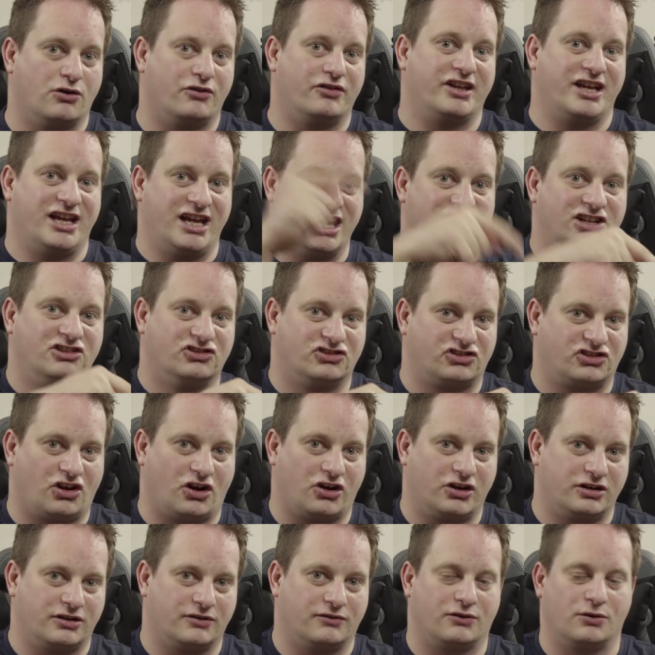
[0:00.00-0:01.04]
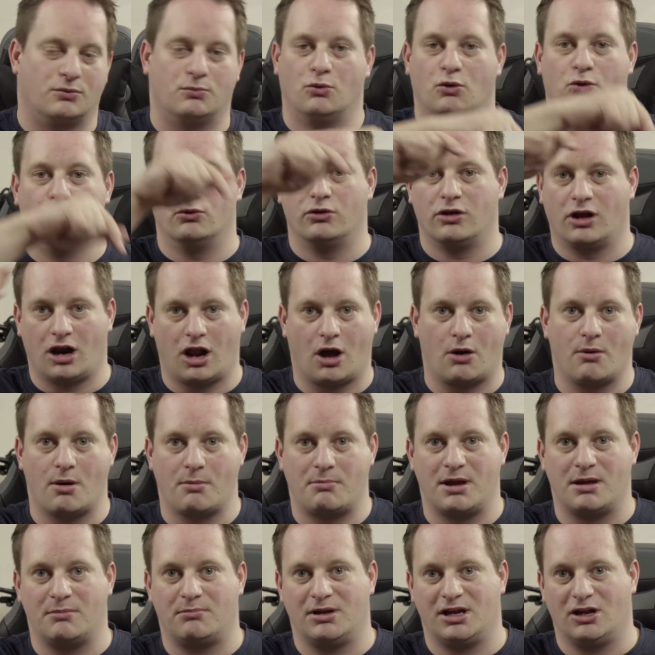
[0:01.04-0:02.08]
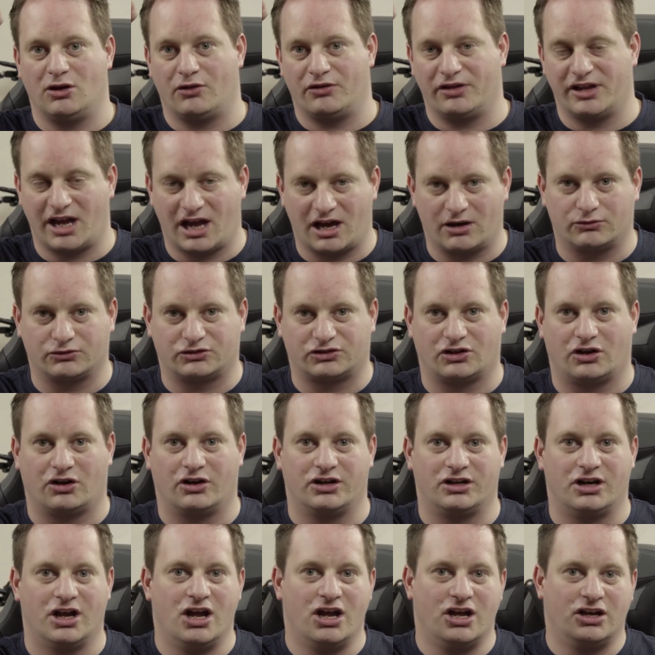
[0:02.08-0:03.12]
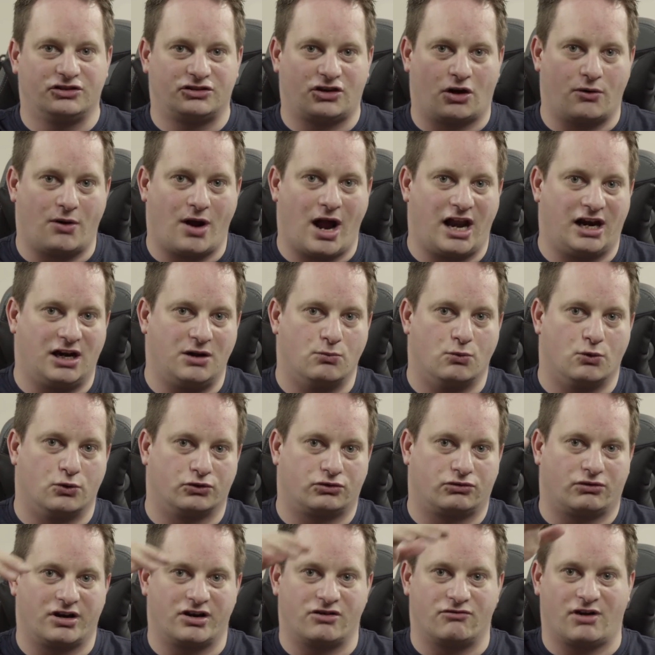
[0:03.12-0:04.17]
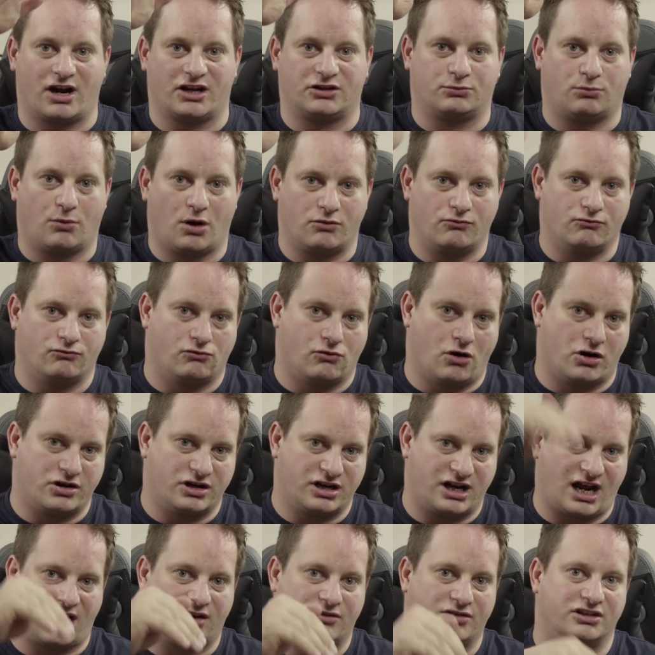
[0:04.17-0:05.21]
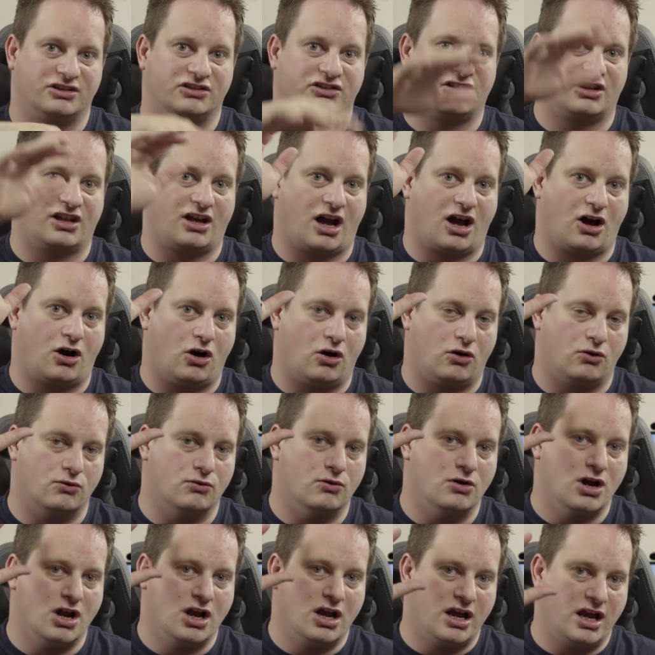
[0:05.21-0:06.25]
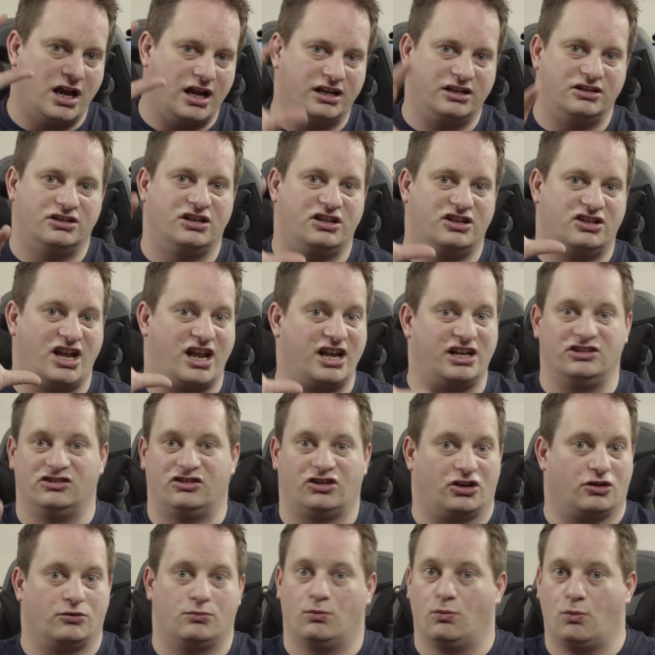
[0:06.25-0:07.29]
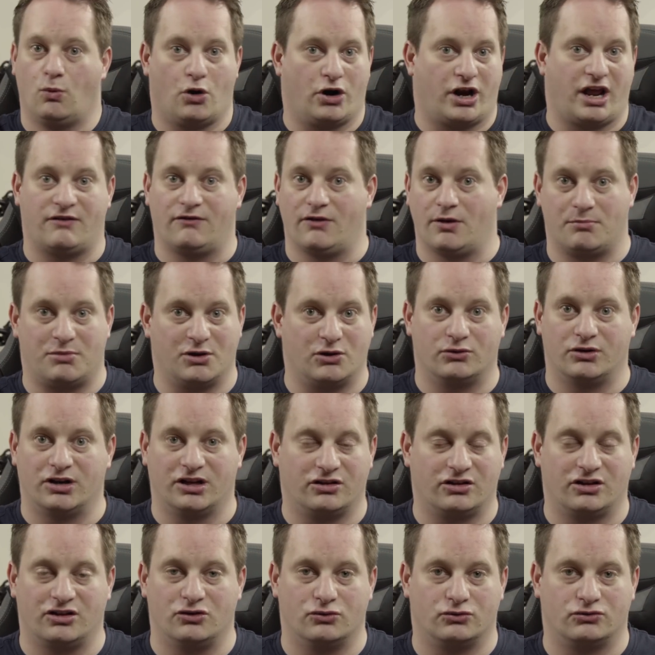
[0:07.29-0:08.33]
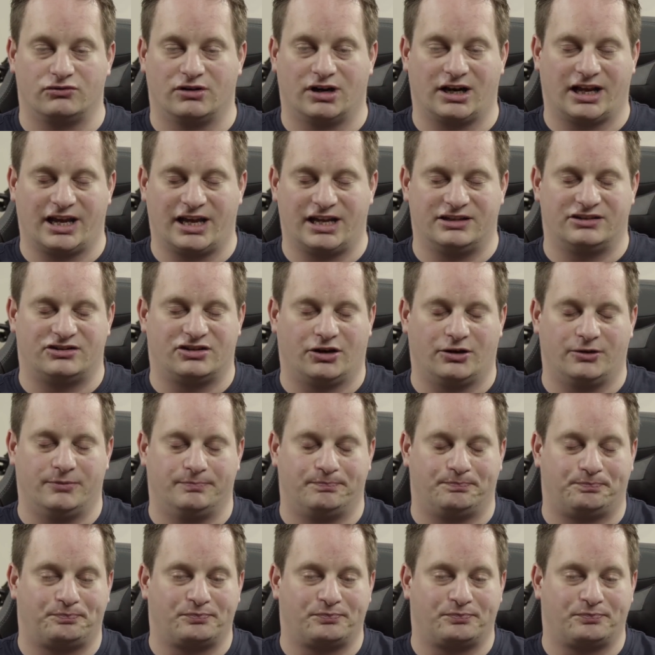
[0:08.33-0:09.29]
on the inside of the wall, the lower bit being on the outside, so any water ingress won't run down into that hole into whatever building that you're drilling into.